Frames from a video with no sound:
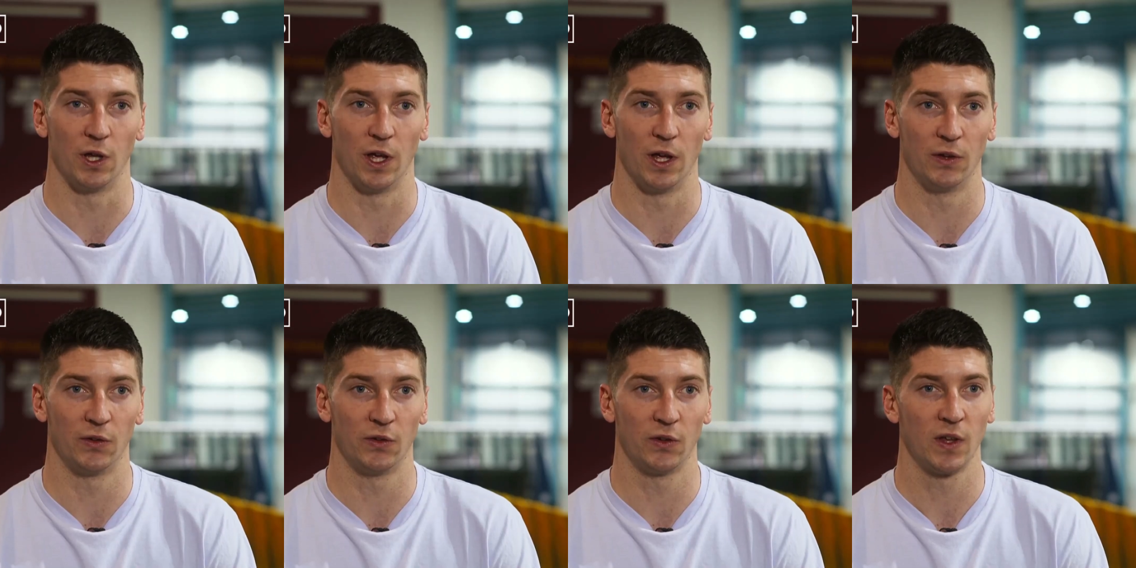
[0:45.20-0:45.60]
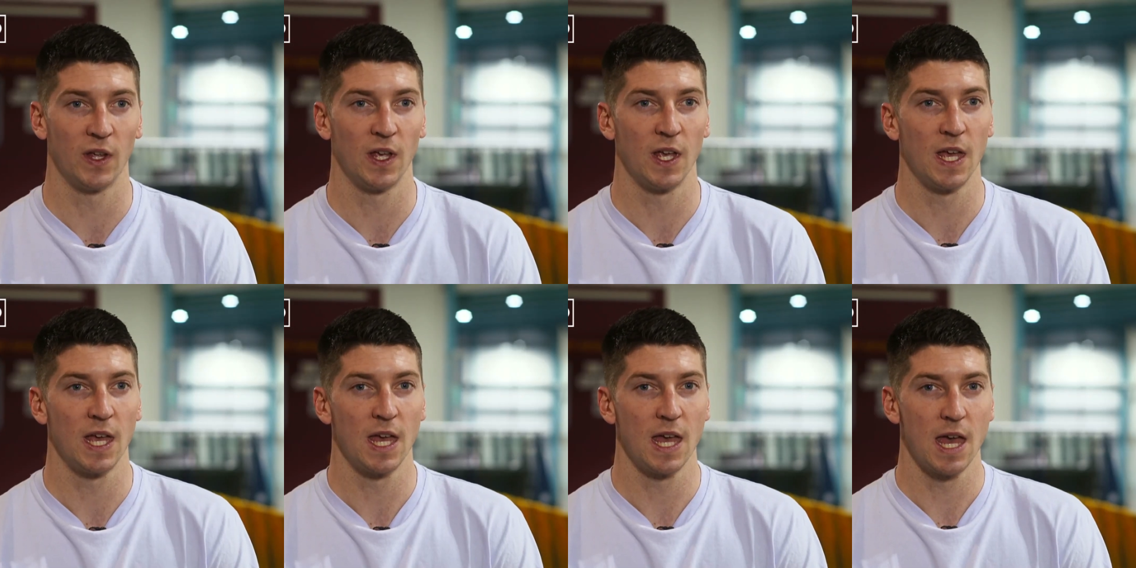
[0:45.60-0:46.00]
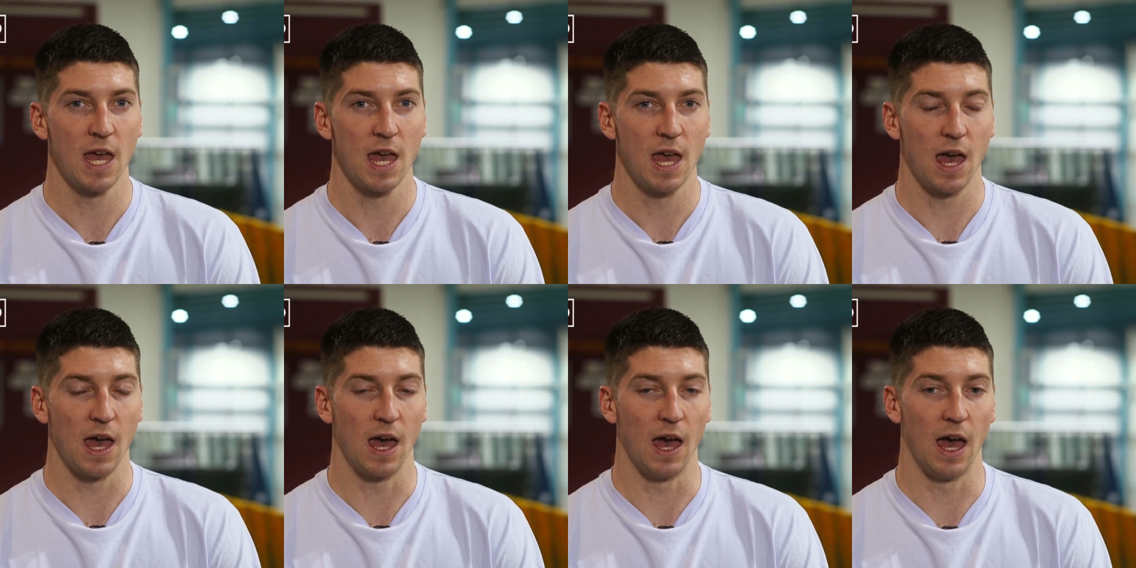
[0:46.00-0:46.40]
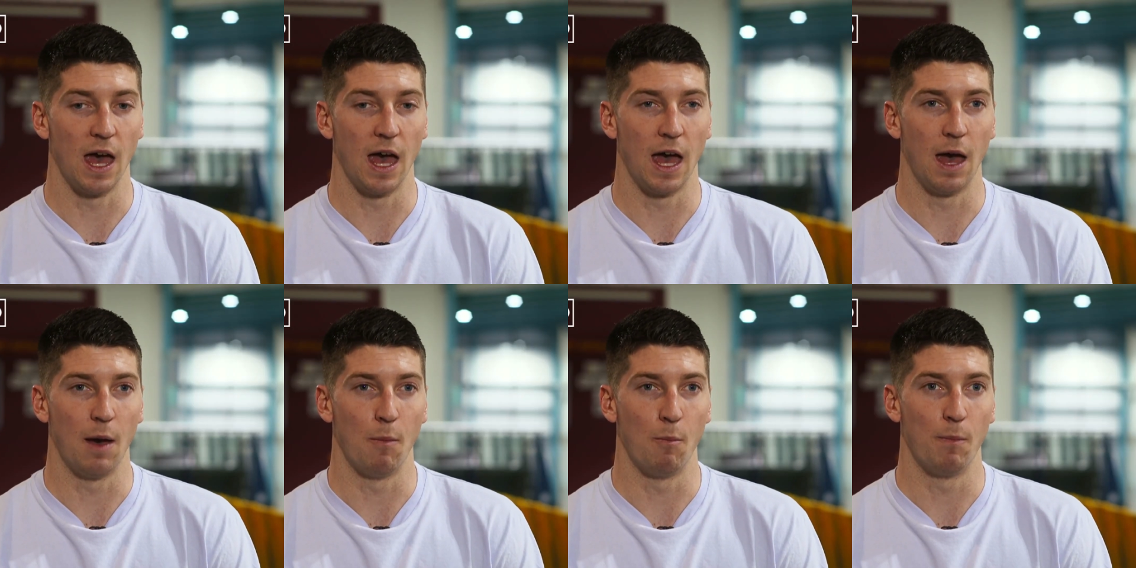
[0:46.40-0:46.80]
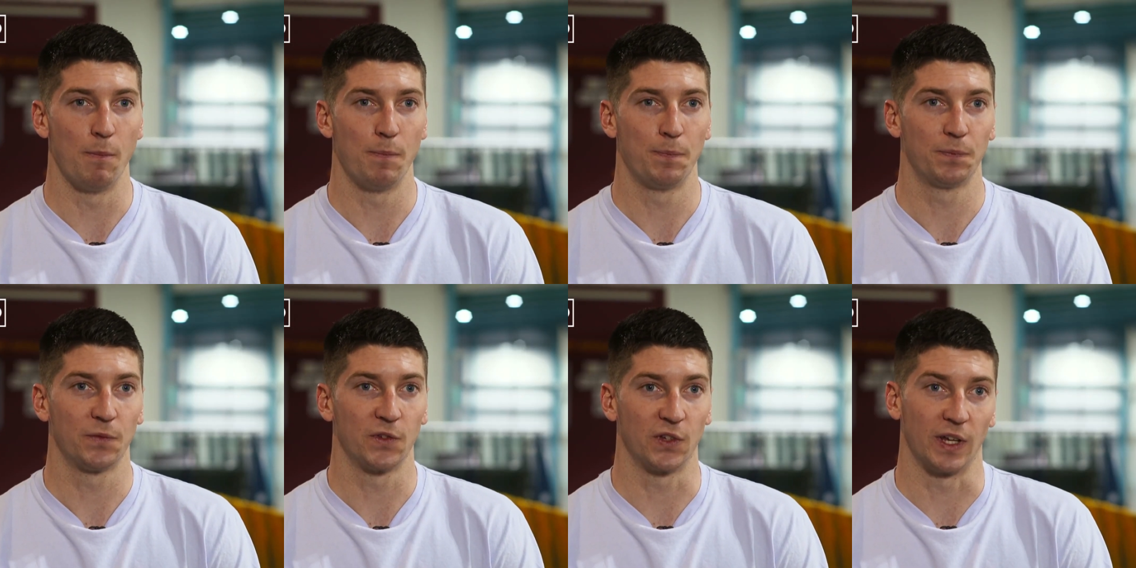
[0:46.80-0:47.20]
years
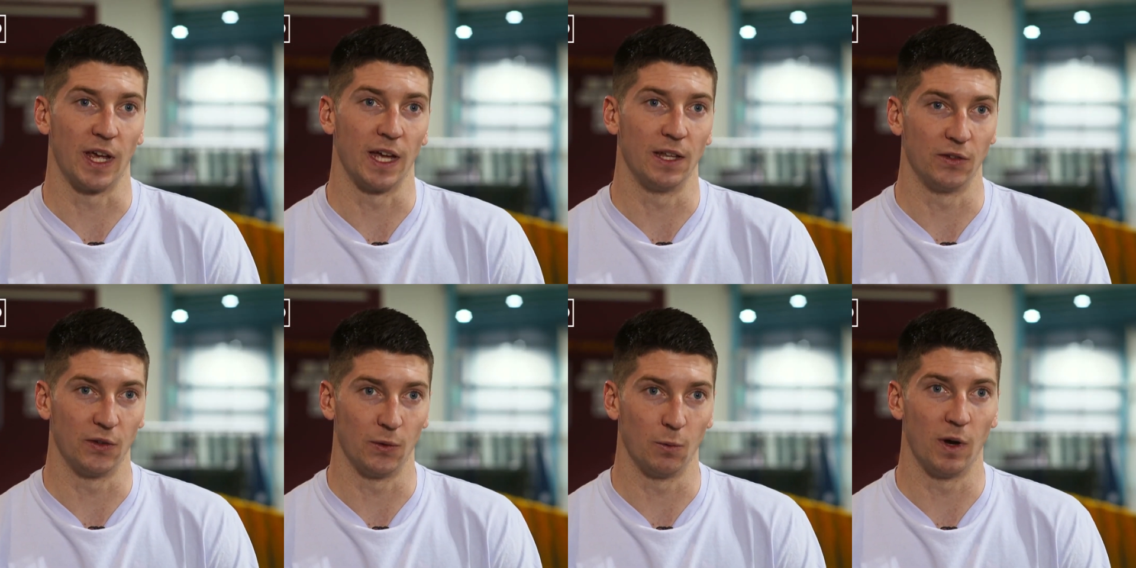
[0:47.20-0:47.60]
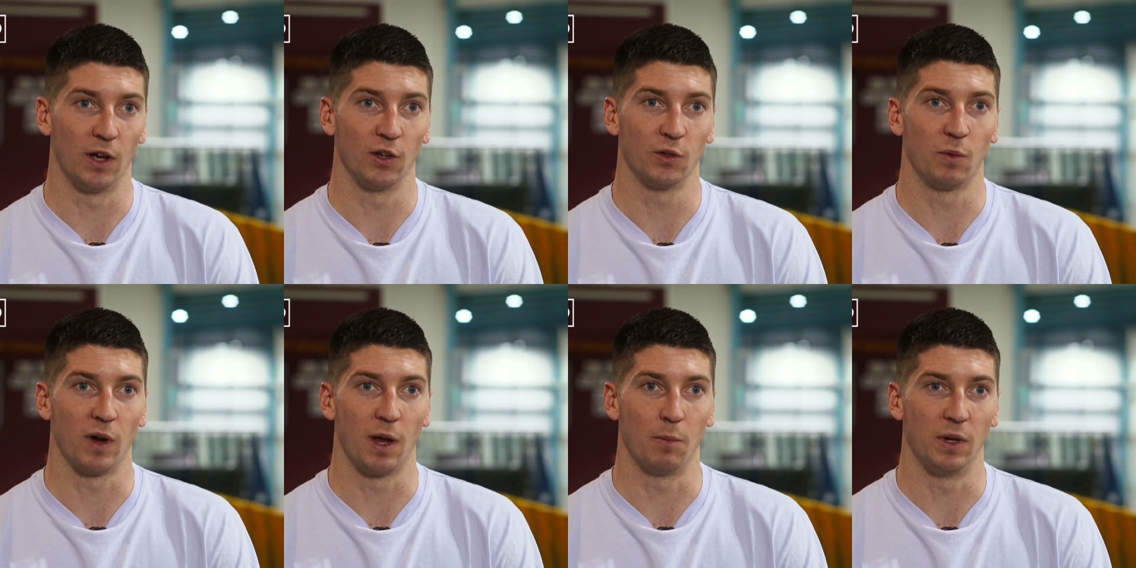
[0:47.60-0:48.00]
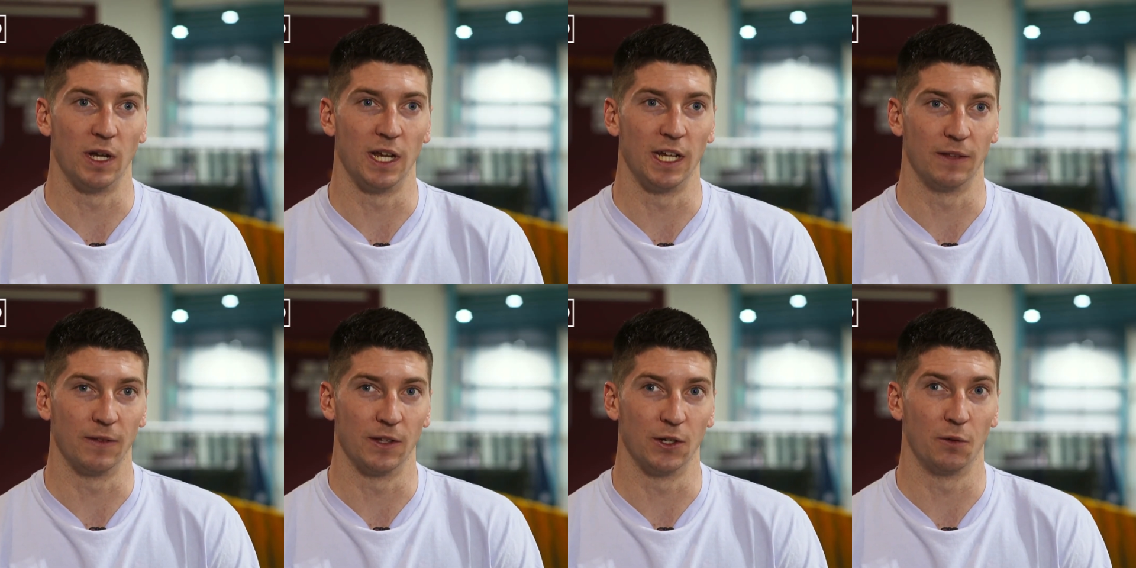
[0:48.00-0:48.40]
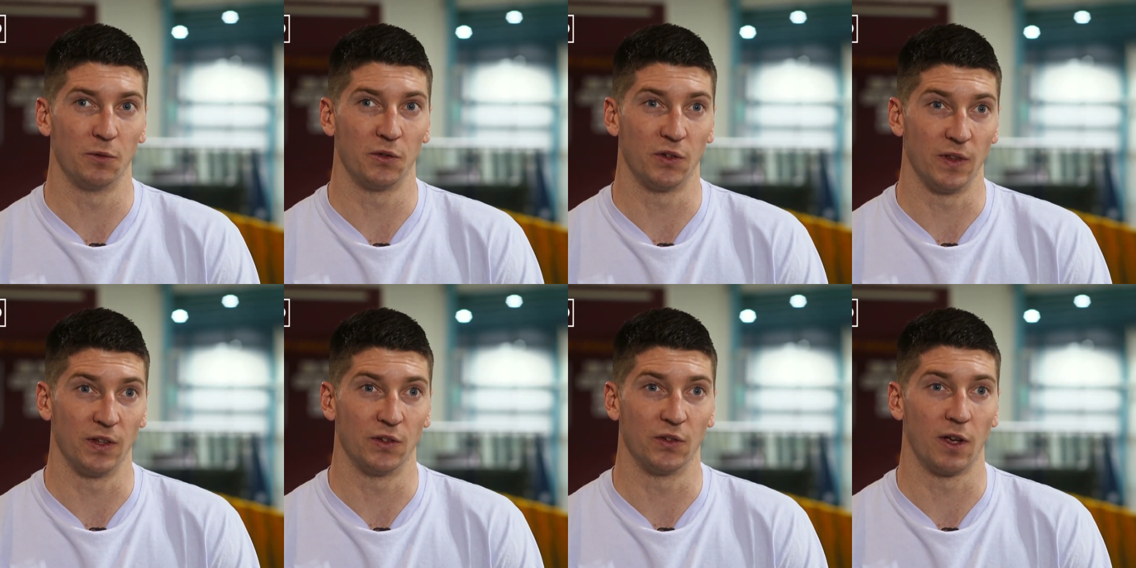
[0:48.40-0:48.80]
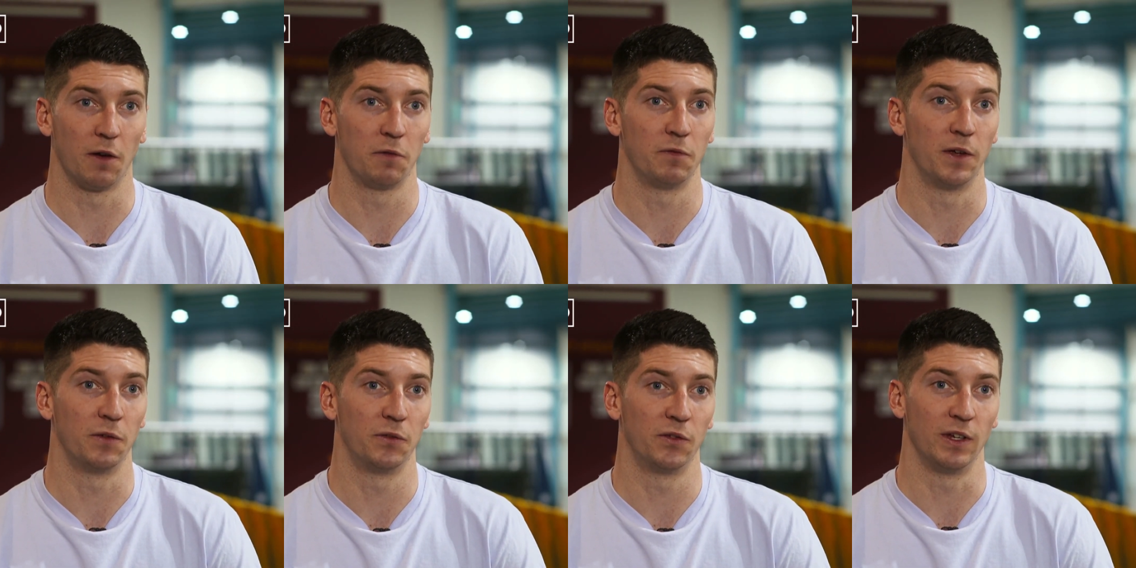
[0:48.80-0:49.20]
to get into the Welsh Premier League, and then obviously this is our
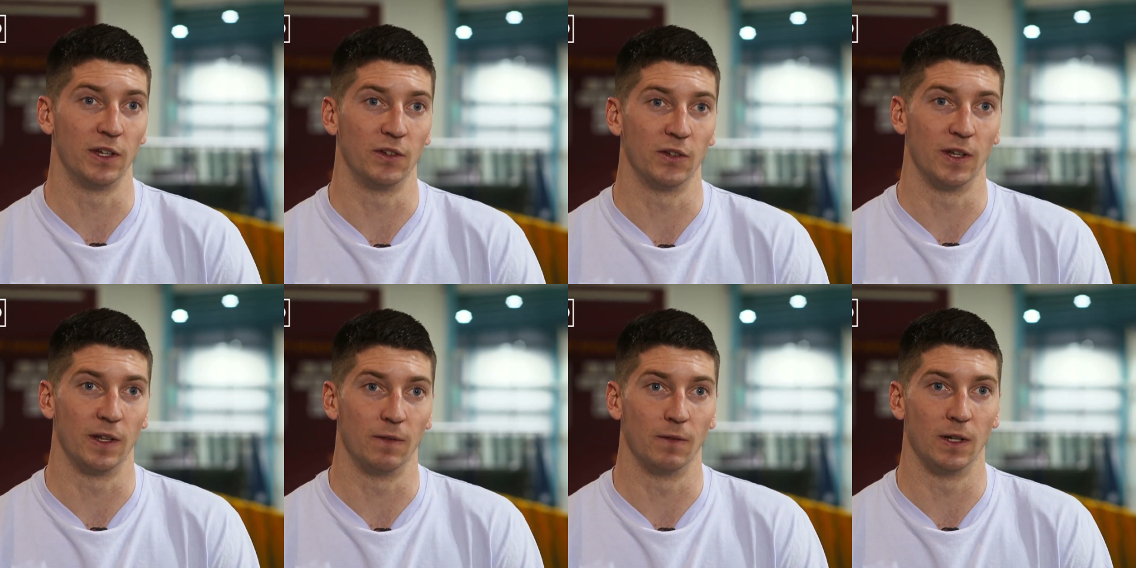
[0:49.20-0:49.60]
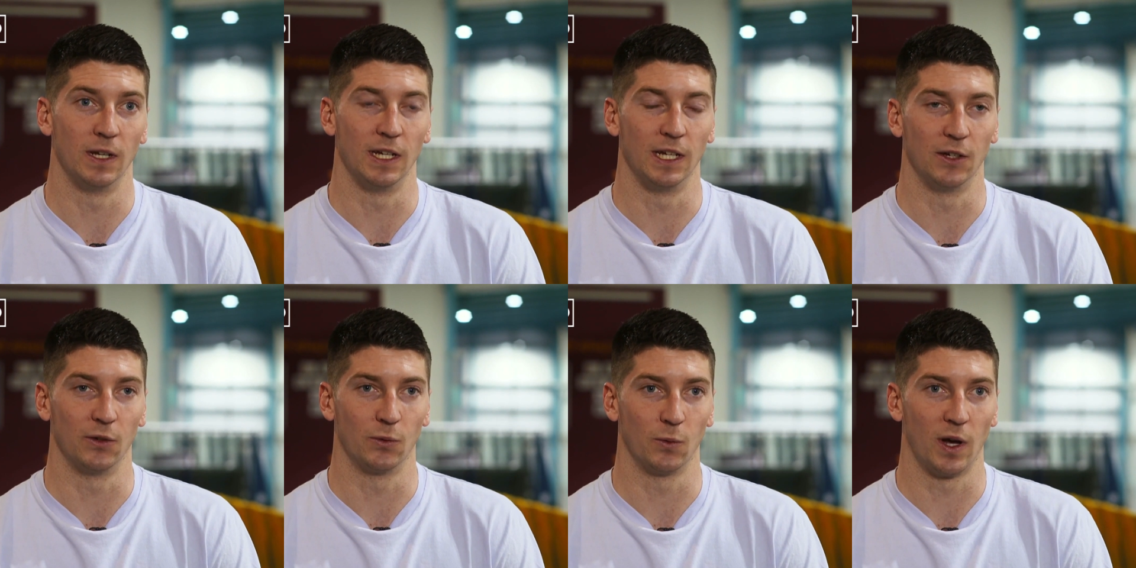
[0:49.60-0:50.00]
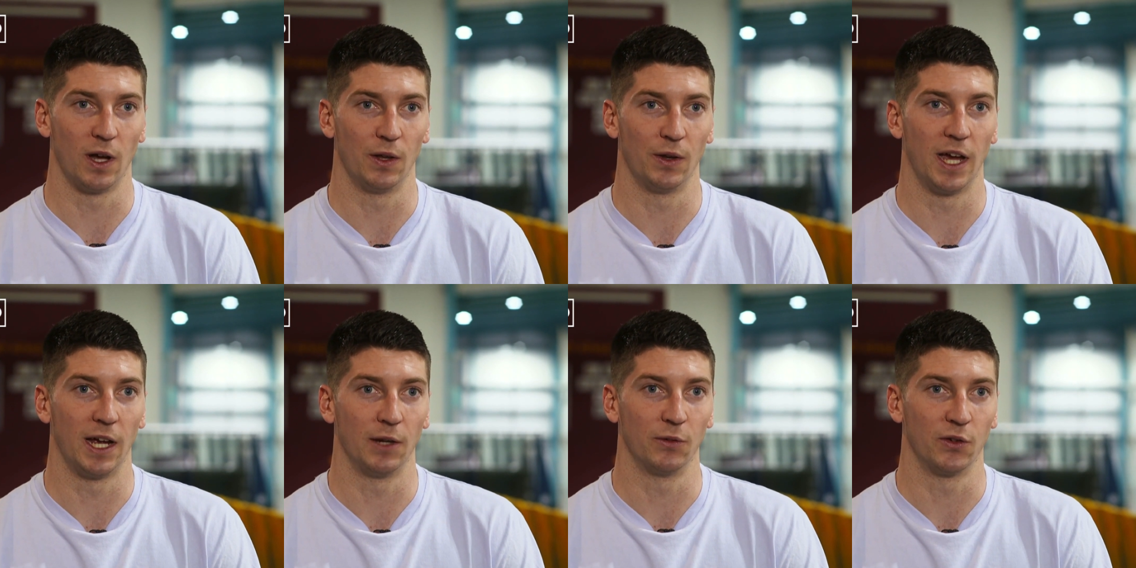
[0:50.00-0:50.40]
5th season in the league as well now,